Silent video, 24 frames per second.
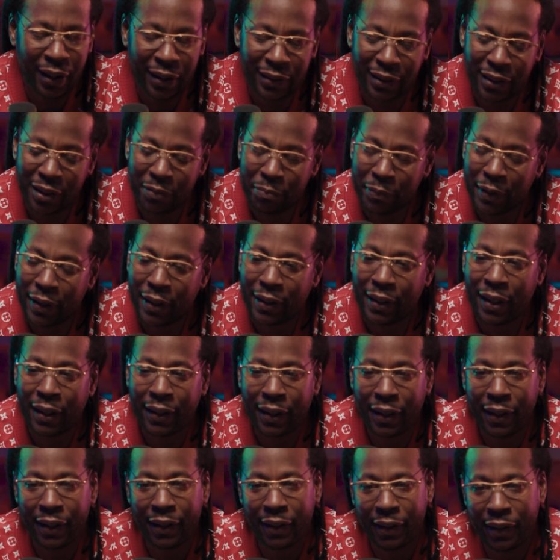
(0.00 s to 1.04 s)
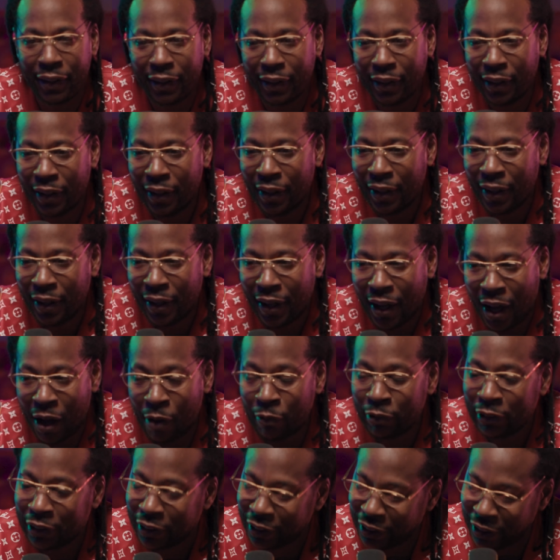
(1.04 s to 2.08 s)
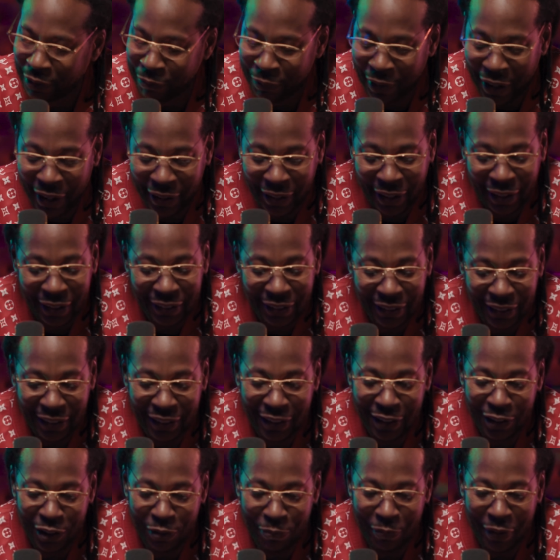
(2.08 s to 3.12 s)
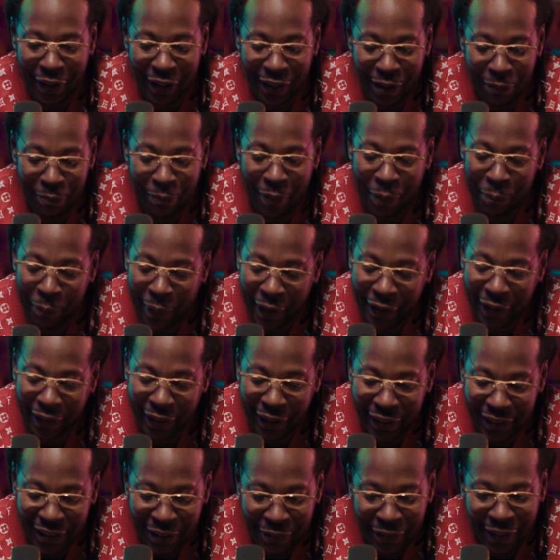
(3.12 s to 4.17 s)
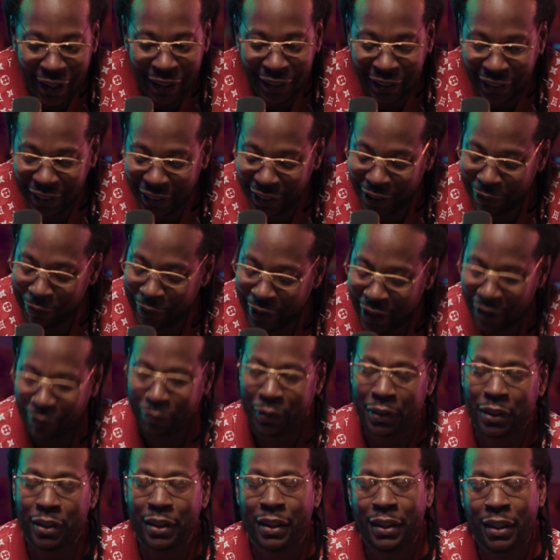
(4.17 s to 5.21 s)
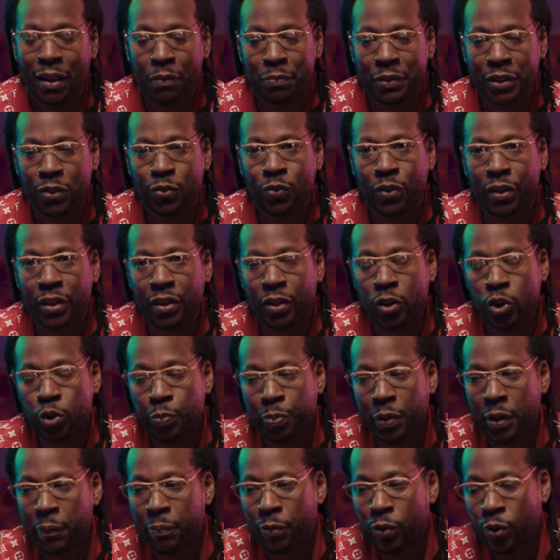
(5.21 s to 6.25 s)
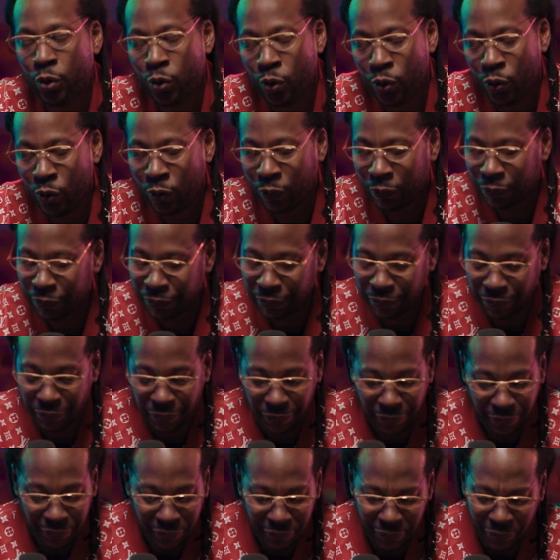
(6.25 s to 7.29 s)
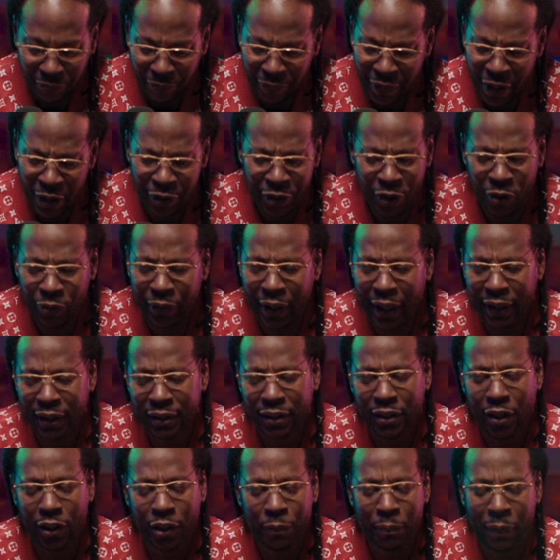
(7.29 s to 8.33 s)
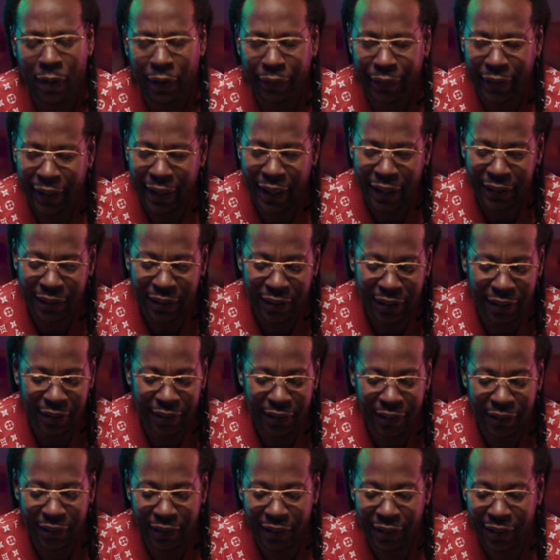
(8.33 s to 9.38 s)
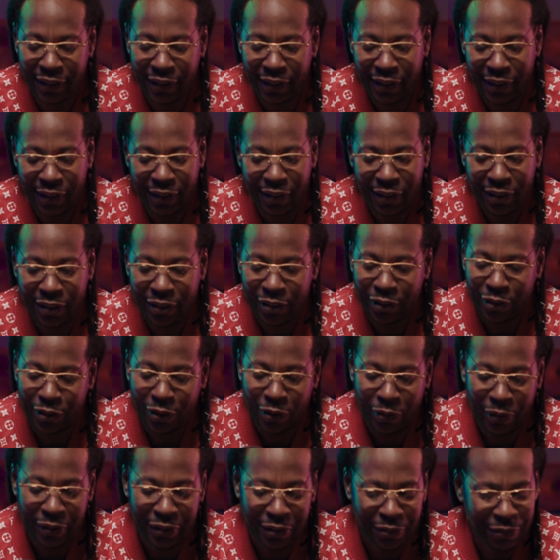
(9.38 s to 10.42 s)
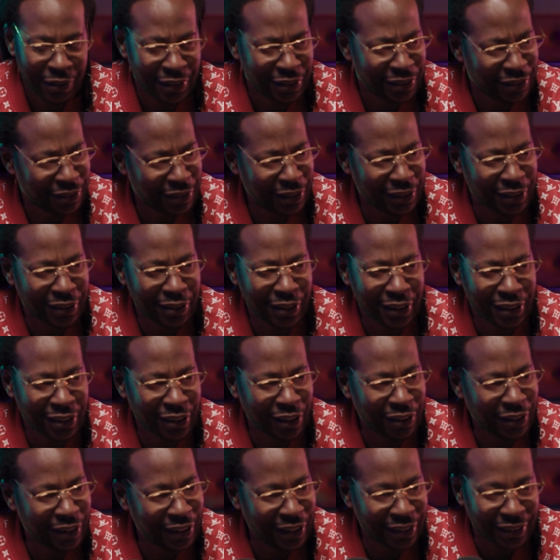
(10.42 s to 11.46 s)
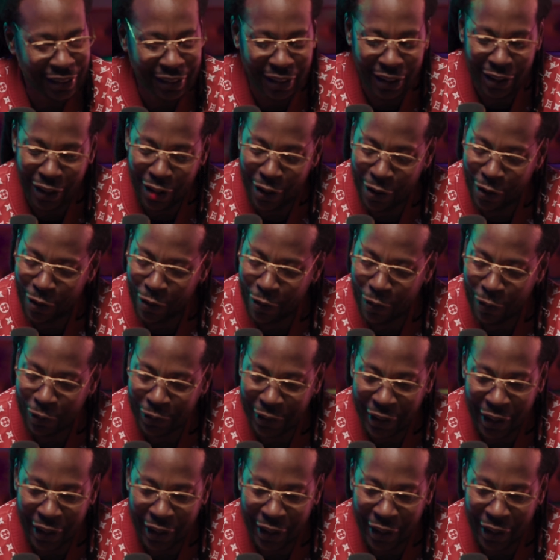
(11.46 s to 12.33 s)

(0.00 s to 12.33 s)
I said, man, I can't tell you, man. I'm about to get something. Like, tell me. I'm just one of those people who don't like to talk about things until, you know, it's closed.